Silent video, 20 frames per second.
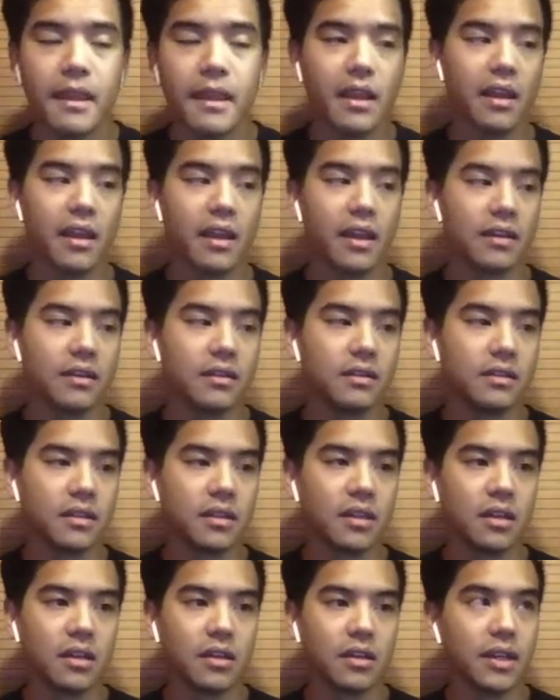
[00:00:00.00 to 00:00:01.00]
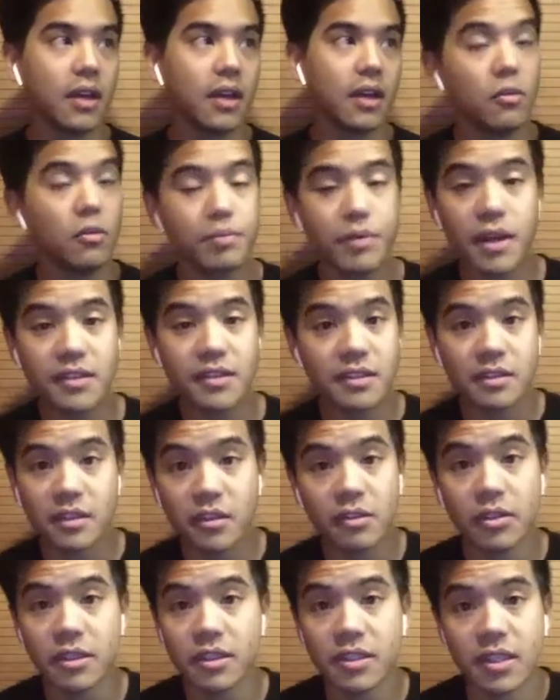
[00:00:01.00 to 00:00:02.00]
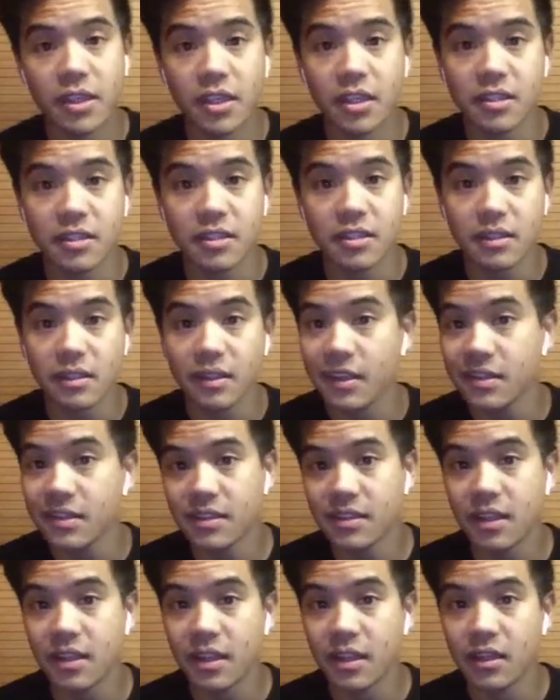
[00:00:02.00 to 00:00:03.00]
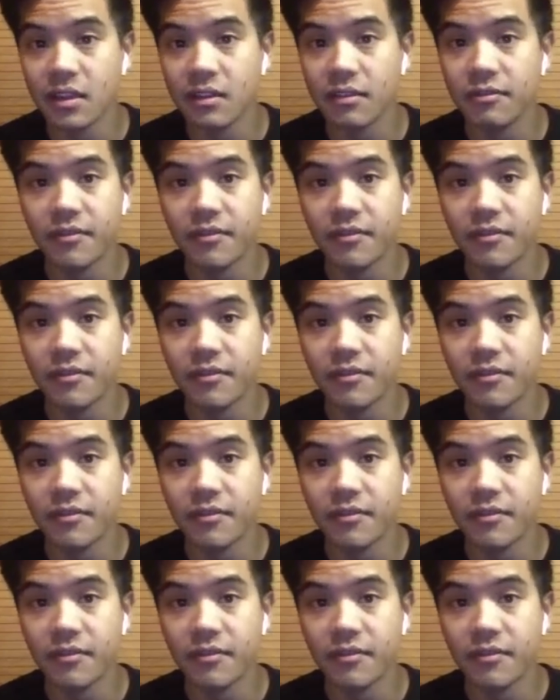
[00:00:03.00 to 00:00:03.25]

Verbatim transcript: And uh, that whole process literally takes less than